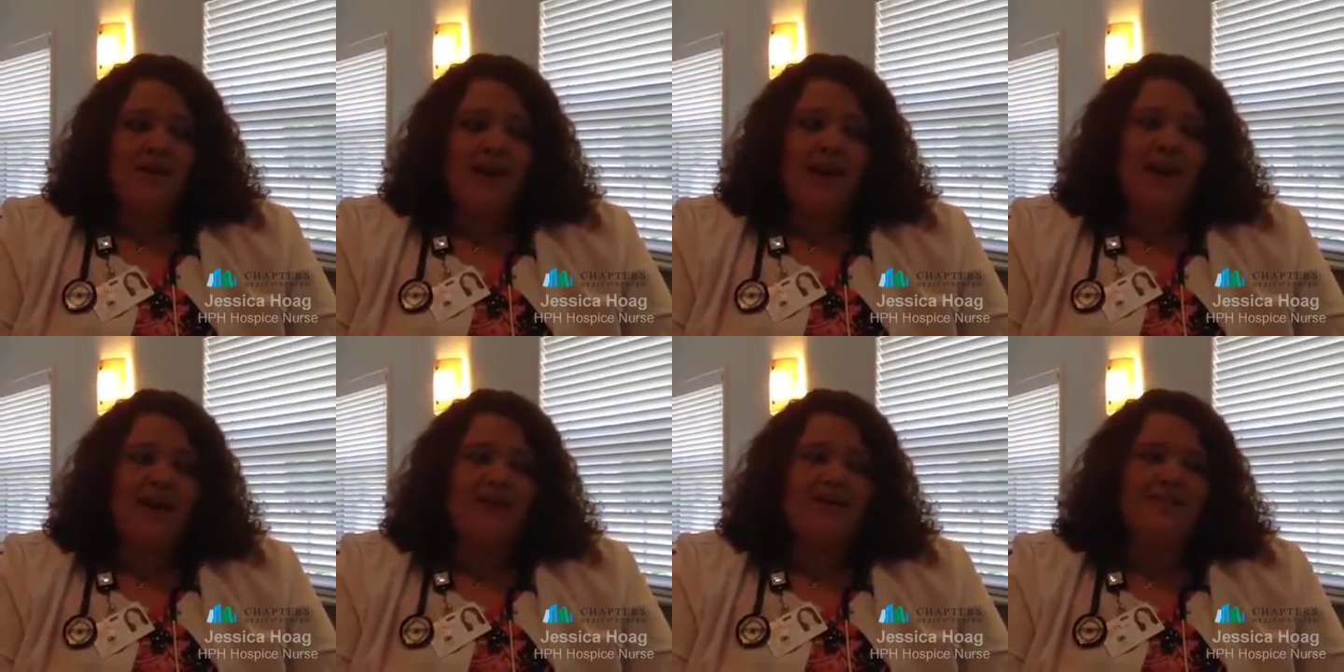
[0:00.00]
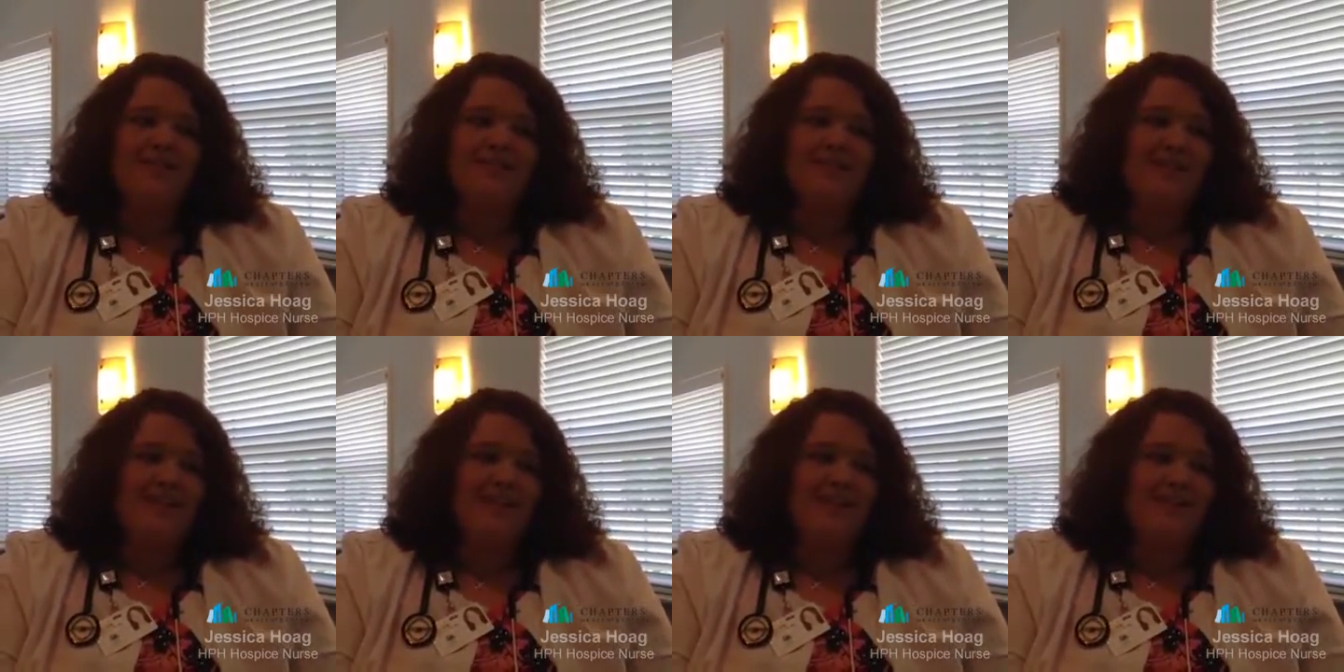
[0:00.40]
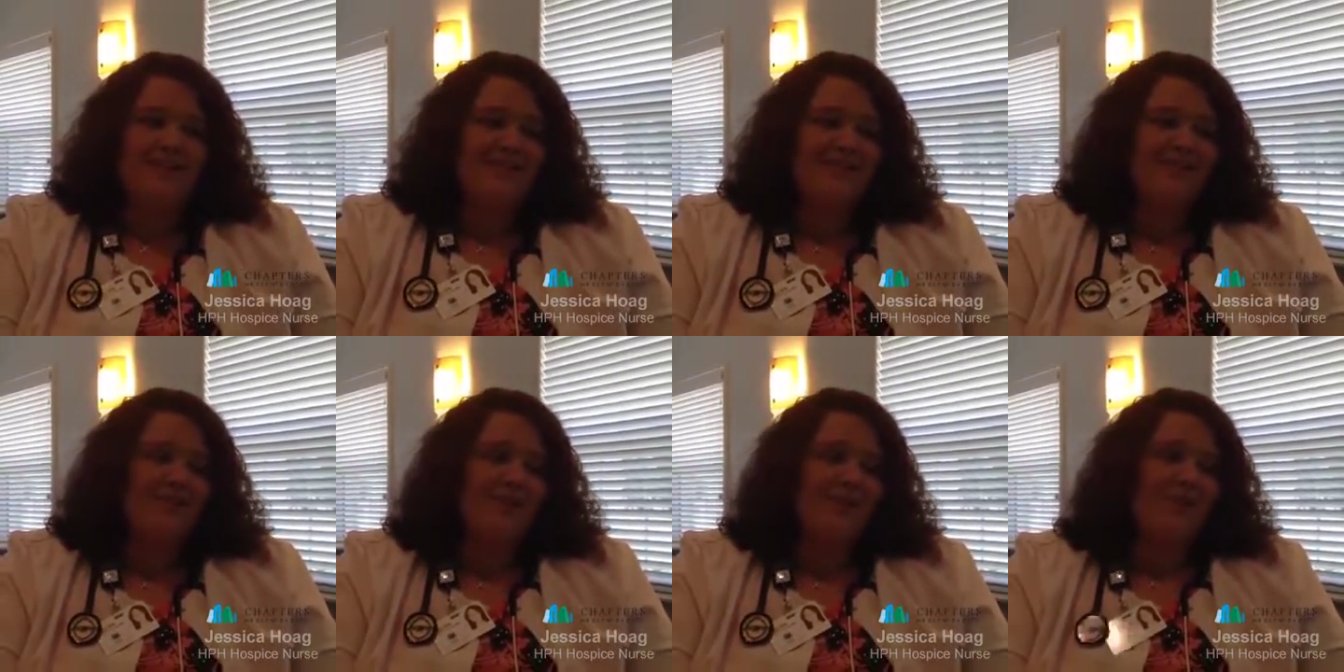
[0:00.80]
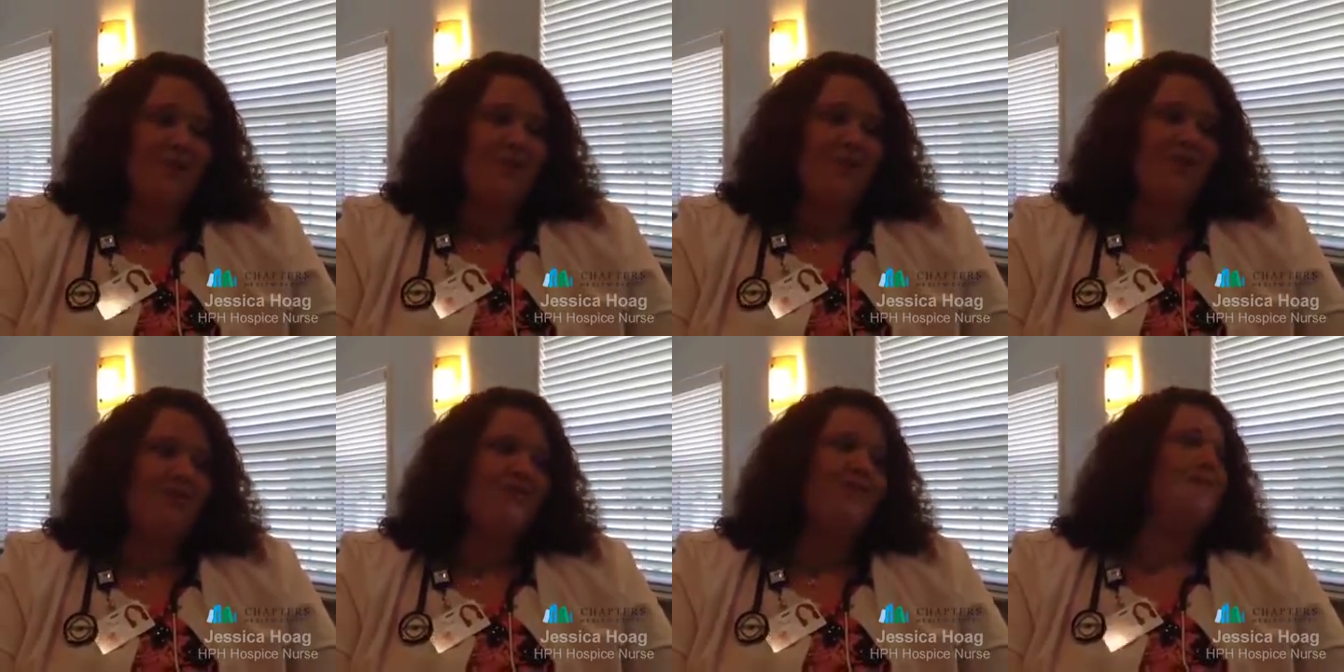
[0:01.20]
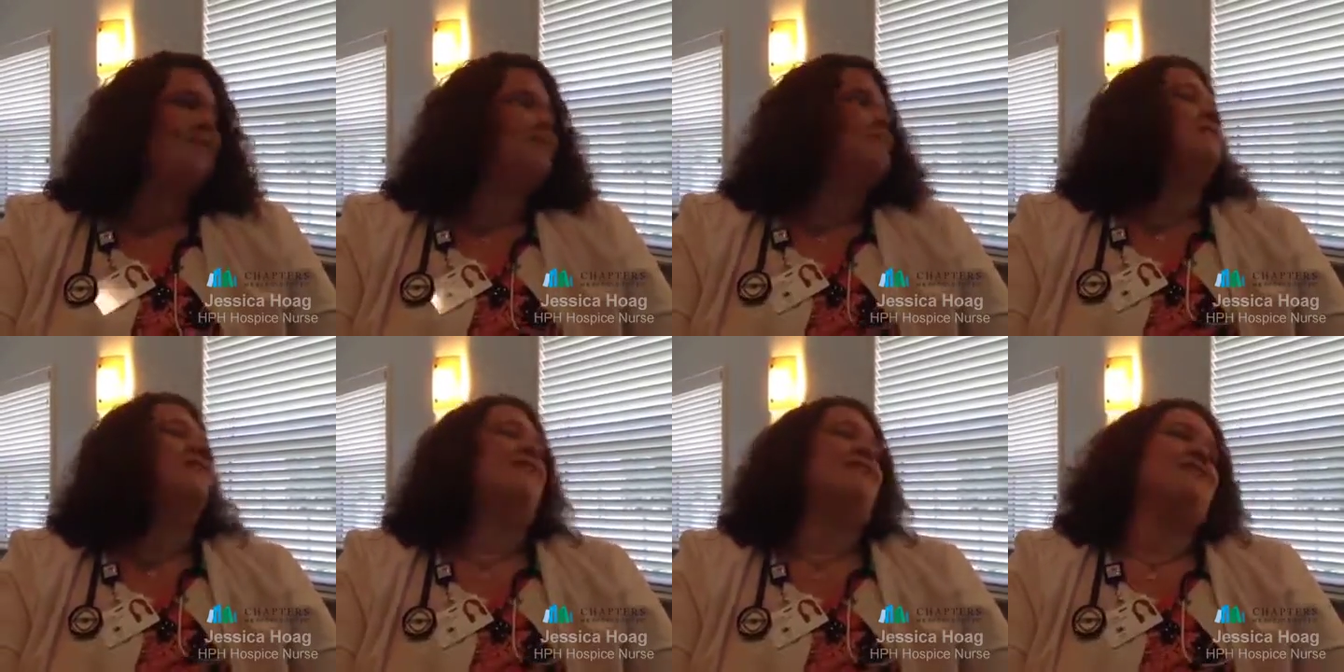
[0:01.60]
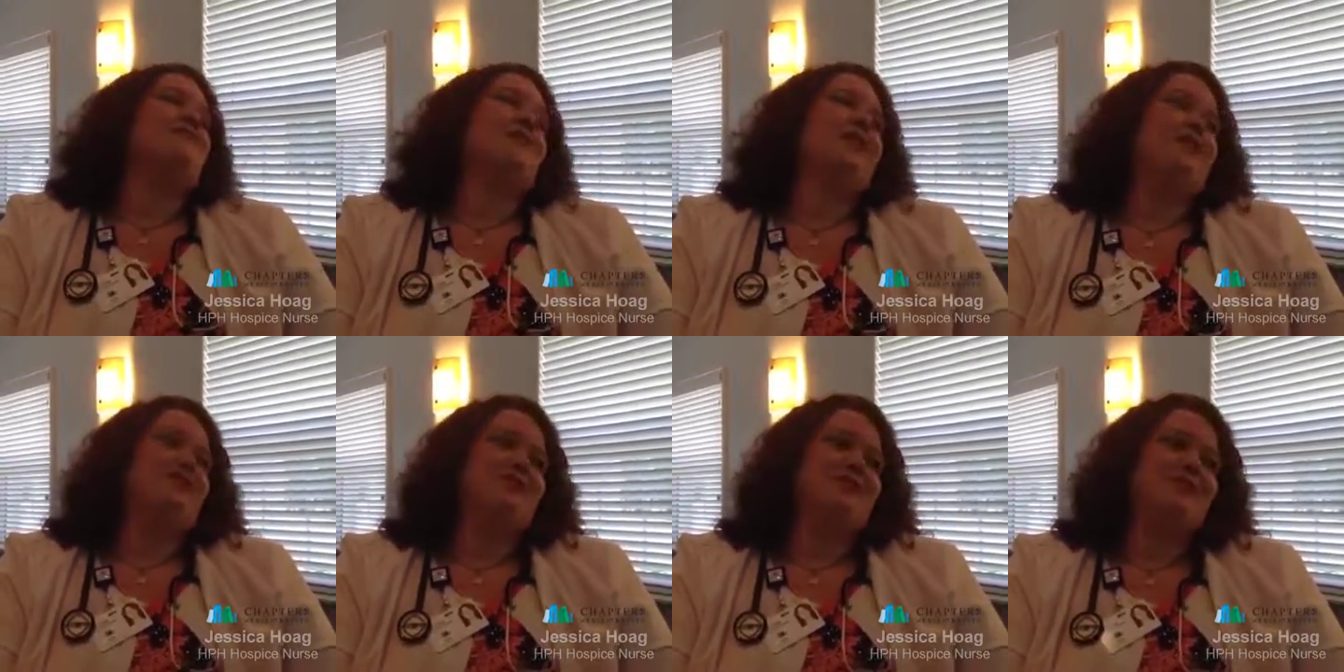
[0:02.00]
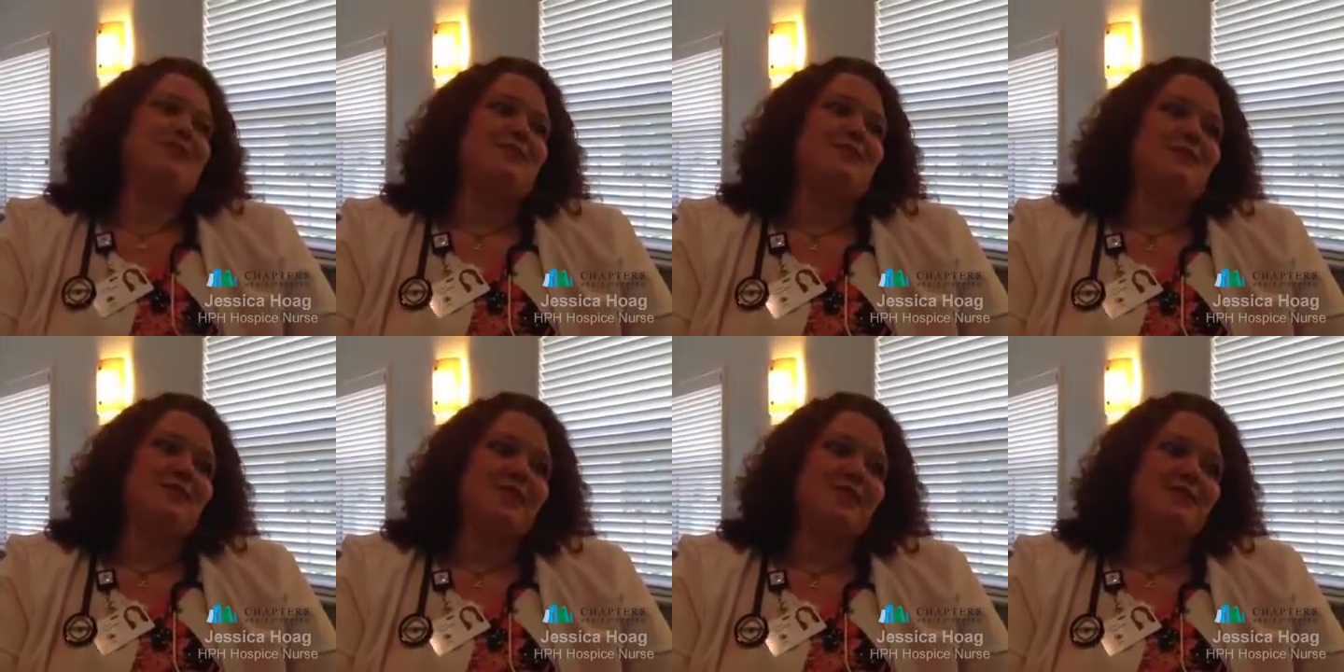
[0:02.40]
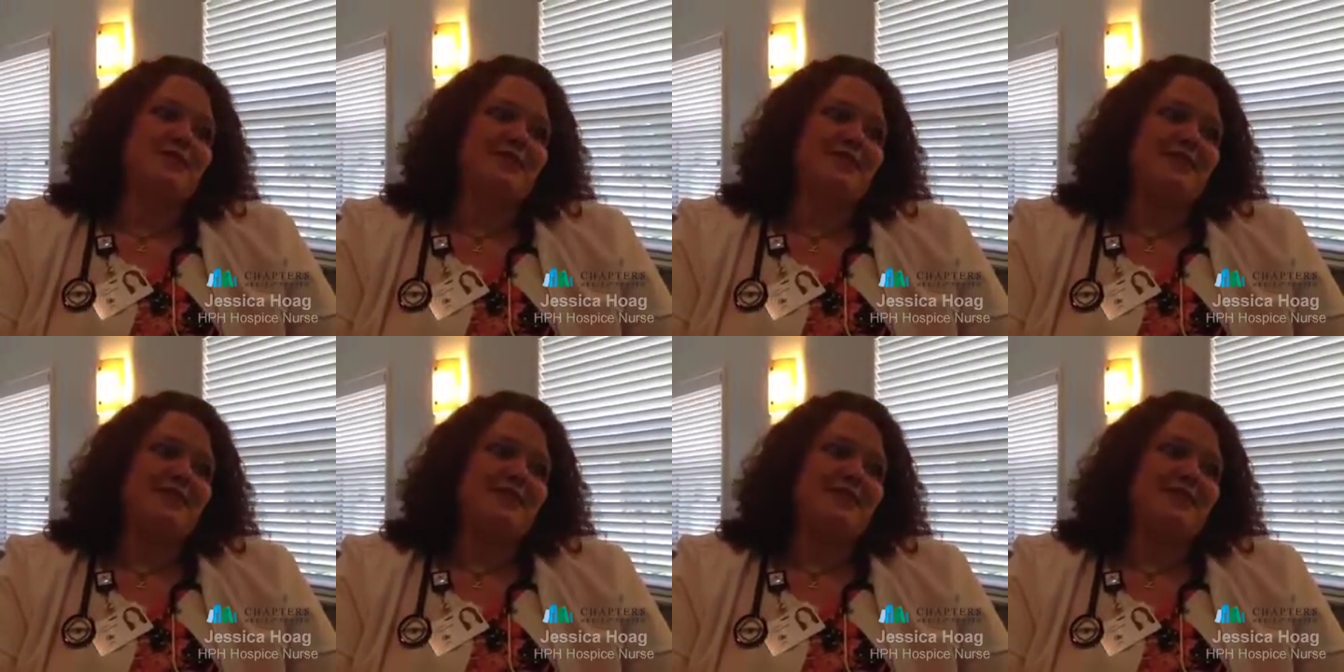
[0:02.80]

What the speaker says: I share with patients sometimes.